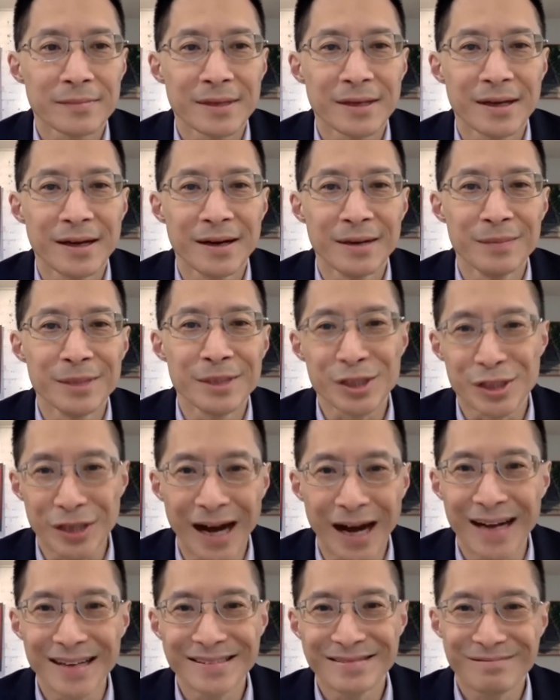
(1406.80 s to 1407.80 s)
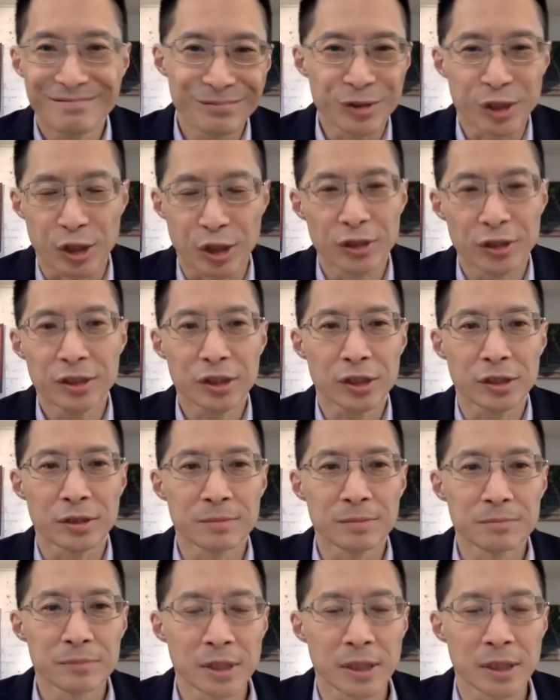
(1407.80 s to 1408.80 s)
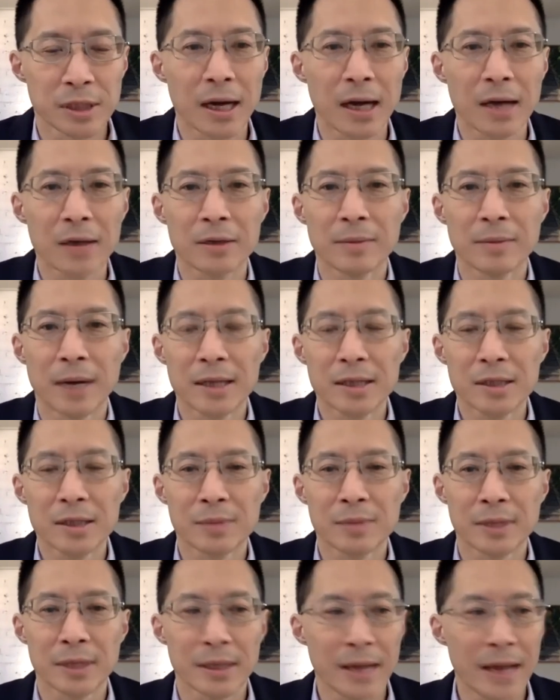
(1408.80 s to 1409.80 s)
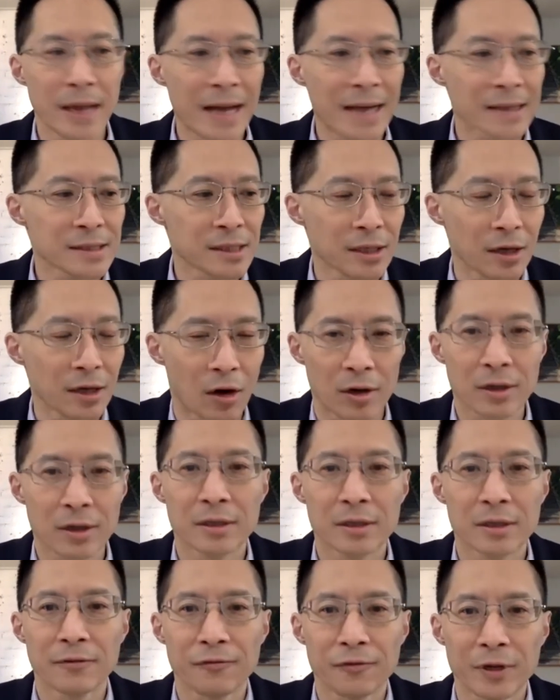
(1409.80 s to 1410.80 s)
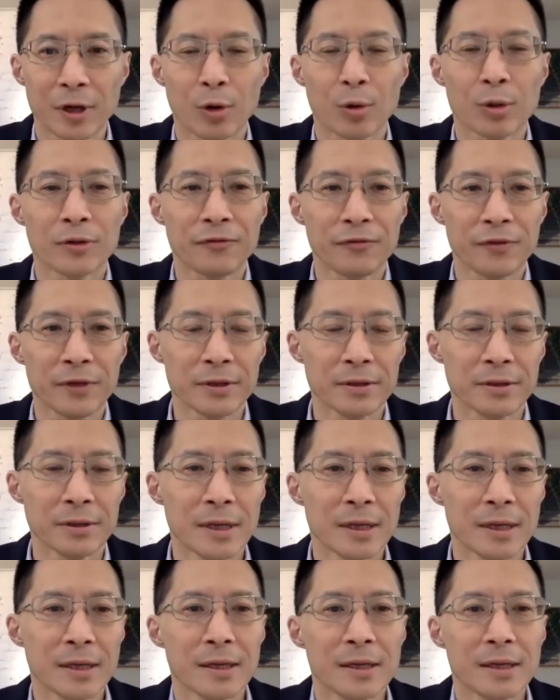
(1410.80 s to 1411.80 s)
Um, it's not church or synagogue or mosque, but it has the arc and the flow and the feel